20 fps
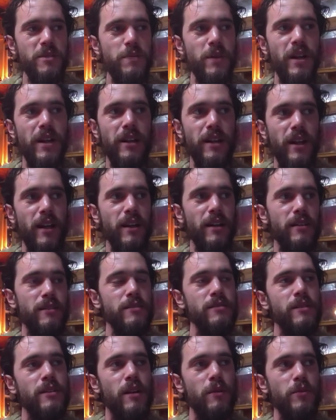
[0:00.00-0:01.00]
but I, I
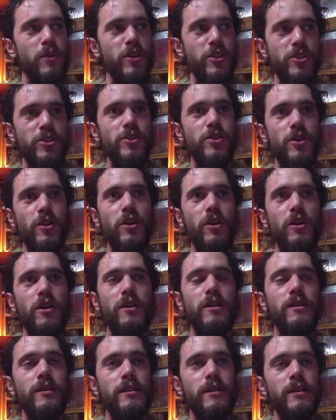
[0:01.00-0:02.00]
I'm not sure